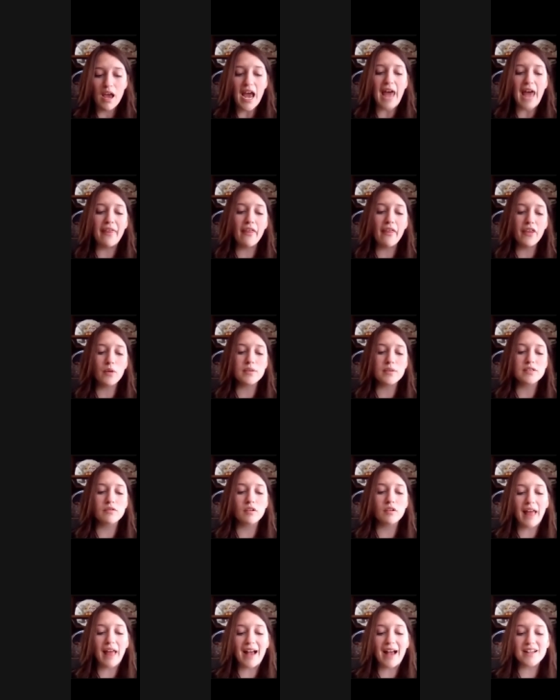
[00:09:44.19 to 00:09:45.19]
and that there was a
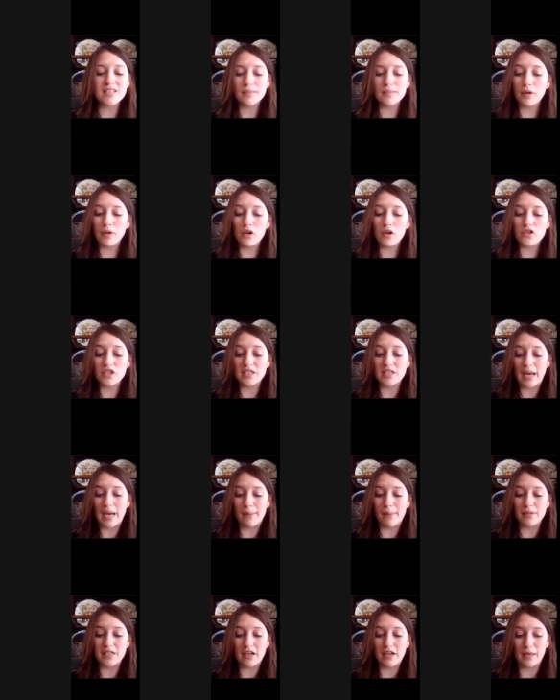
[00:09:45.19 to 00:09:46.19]
relaxed approach to
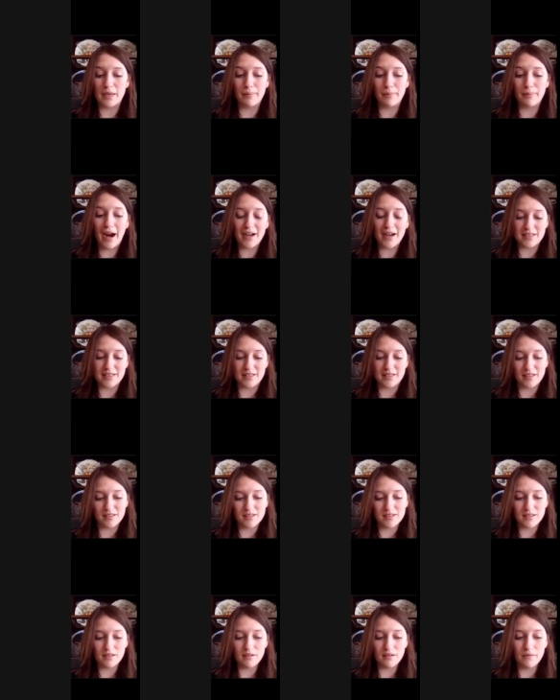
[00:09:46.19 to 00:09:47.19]
cybersecurity
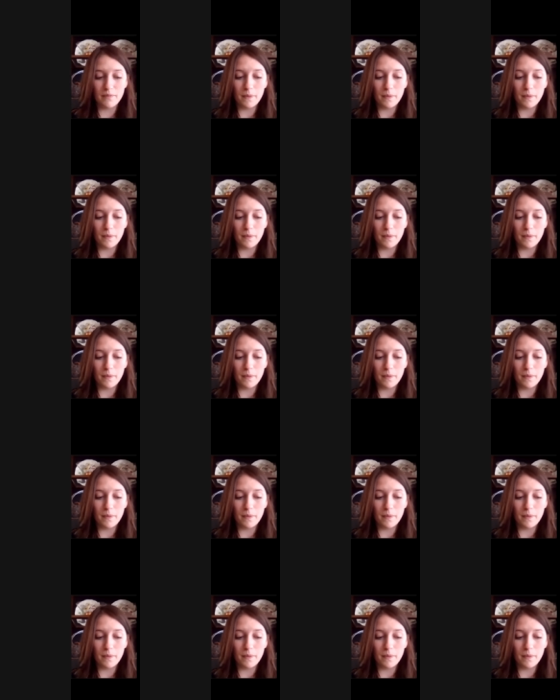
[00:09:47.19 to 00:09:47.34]
practices.